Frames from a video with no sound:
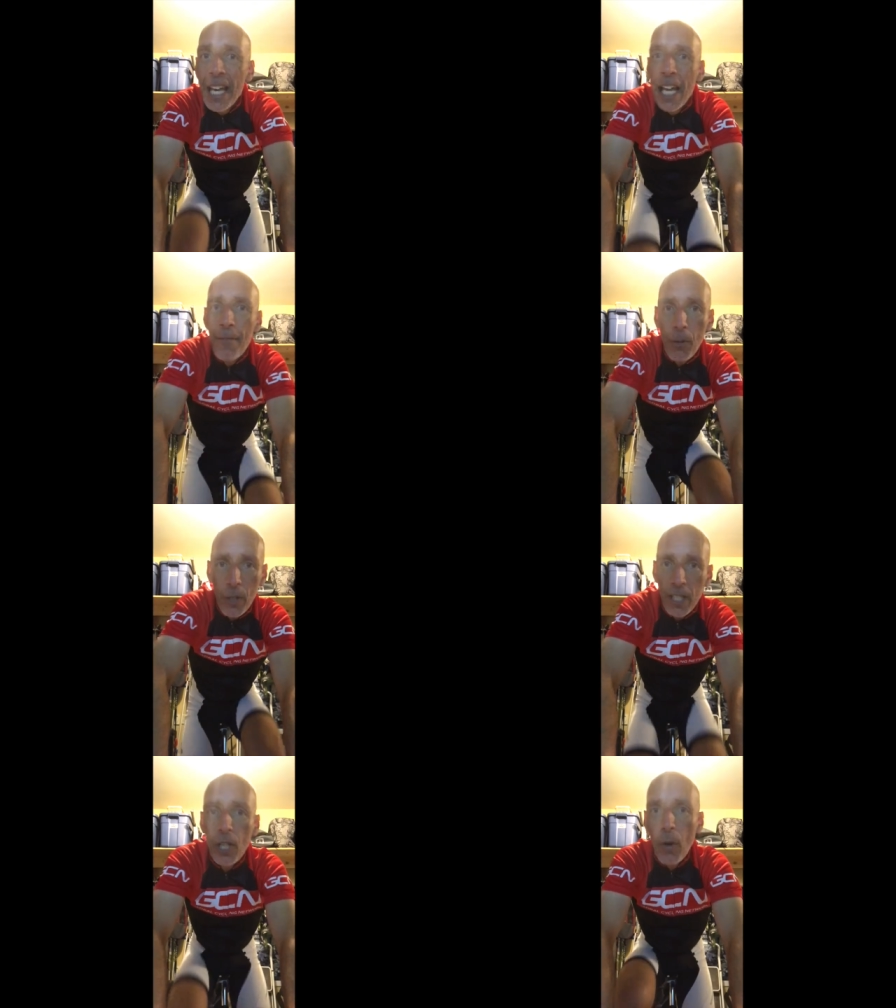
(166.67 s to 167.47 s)
if I want
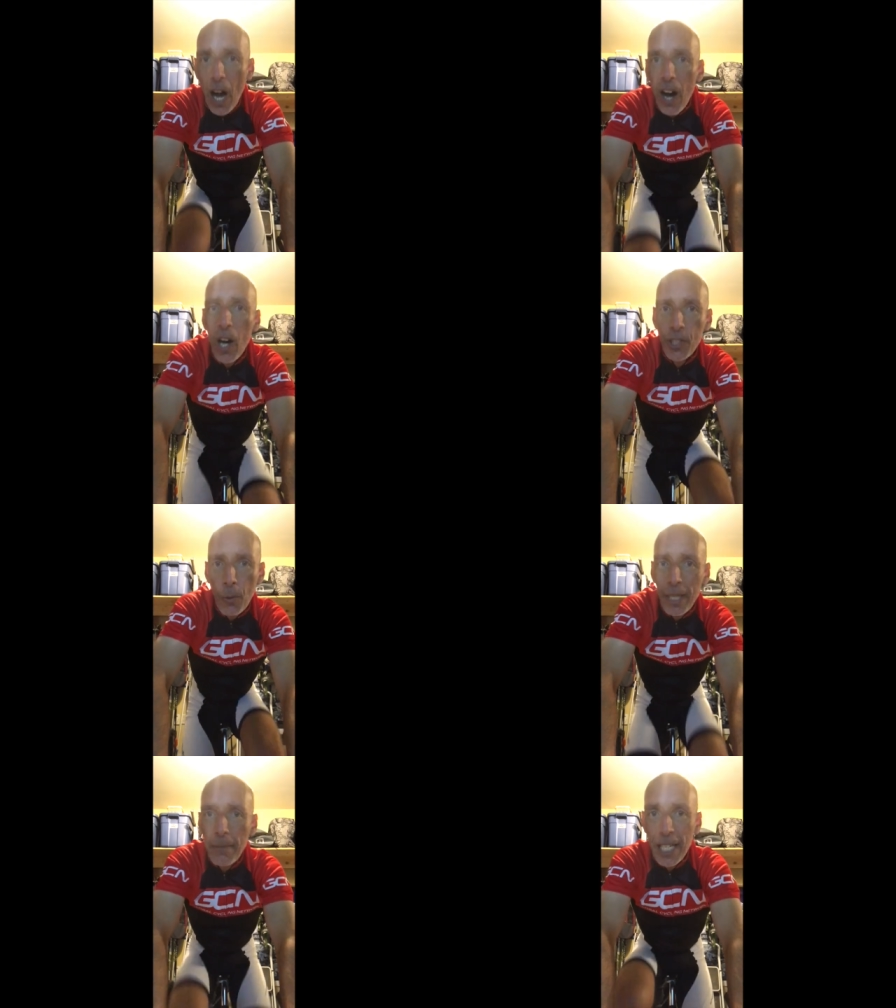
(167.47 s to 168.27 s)
to do a hard
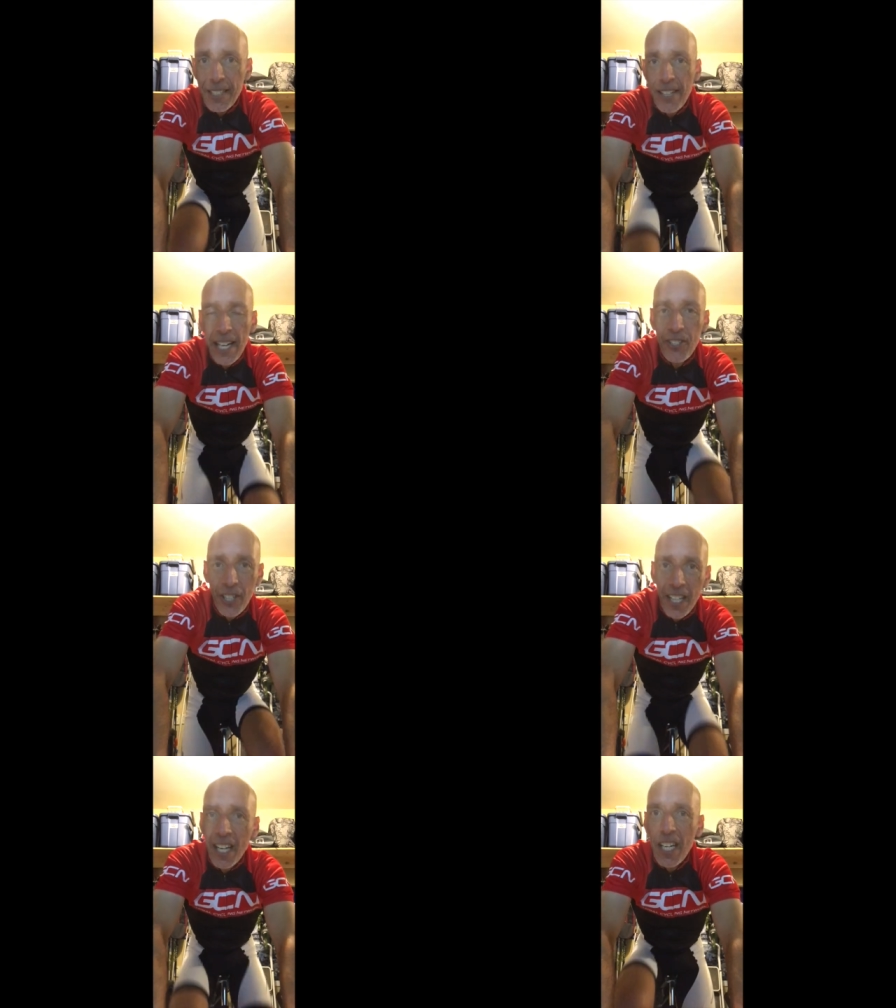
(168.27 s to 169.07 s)
20 minute session,
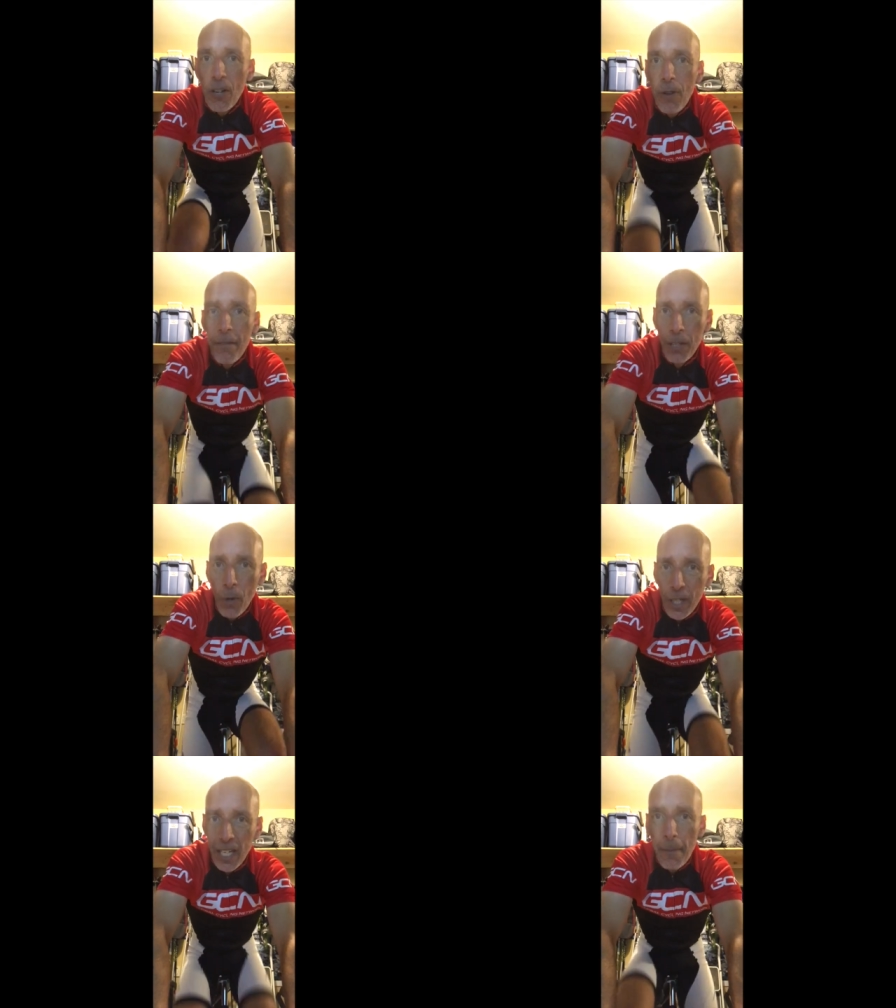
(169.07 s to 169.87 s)
then I know roughly what
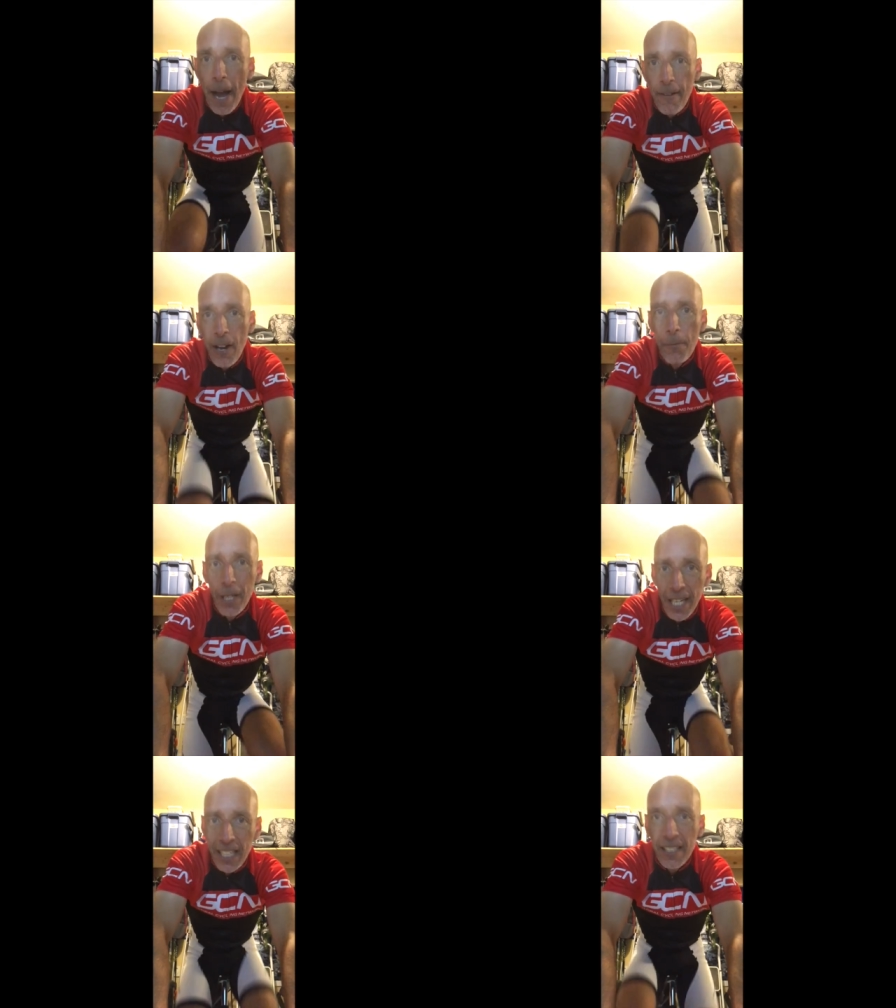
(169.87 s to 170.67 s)
kind of power output I
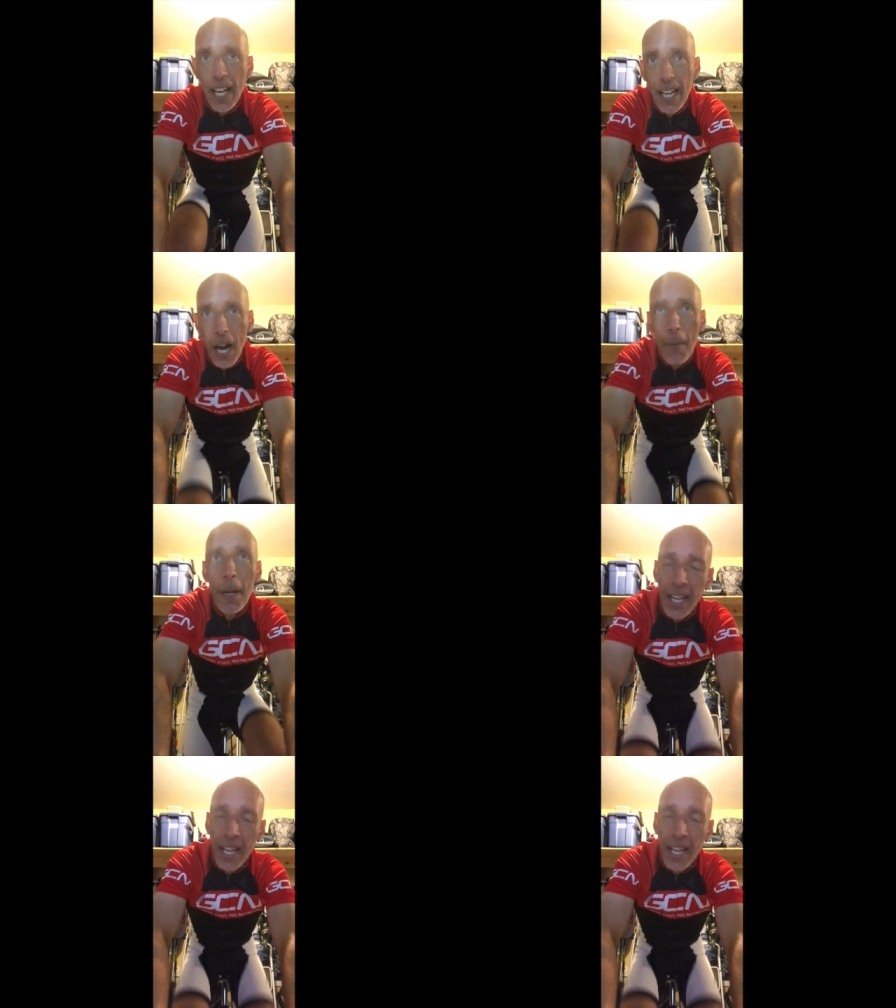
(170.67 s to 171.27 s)
can dial up.